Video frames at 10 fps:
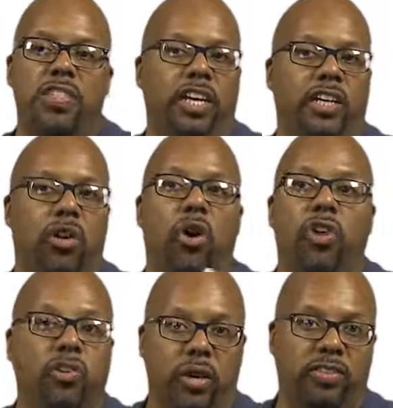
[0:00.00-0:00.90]
then it'll
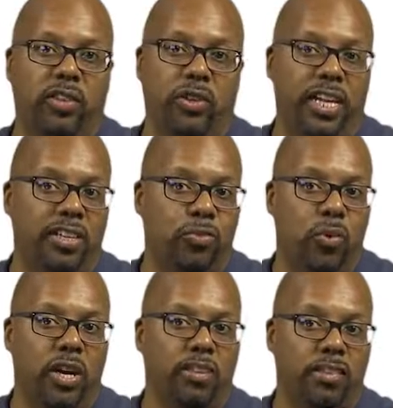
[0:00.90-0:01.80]
also execute case
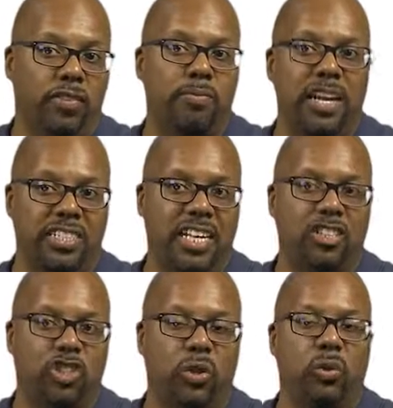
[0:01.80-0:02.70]
1 as if it matched
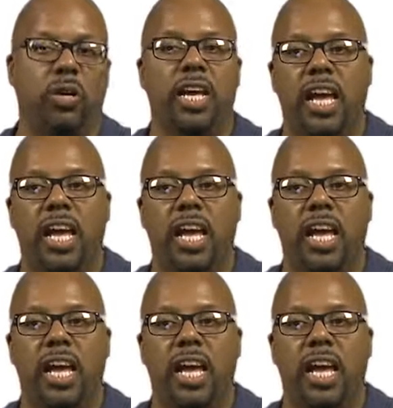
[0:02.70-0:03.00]
that too.